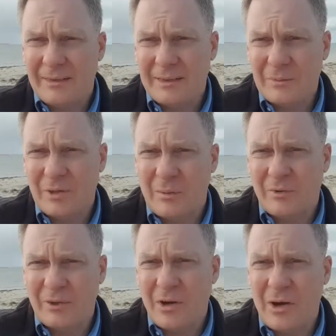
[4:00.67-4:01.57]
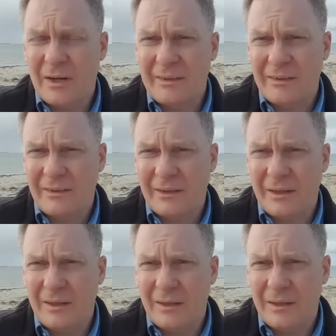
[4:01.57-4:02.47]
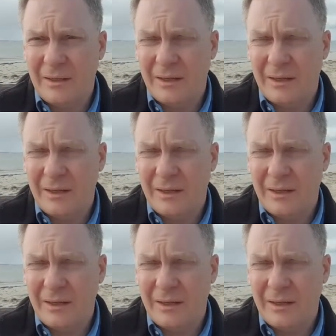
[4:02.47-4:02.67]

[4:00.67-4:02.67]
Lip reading: then sometimes the kindest thing